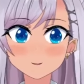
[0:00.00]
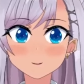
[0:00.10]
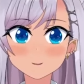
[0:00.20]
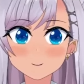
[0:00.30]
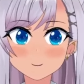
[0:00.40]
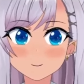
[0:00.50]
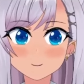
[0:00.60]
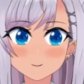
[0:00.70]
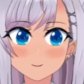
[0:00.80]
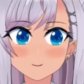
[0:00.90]

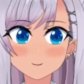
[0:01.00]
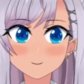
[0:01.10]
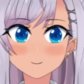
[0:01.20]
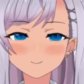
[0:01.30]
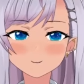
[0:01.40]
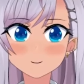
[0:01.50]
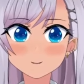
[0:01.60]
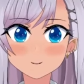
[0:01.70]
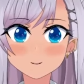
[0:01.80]
(no one is talking)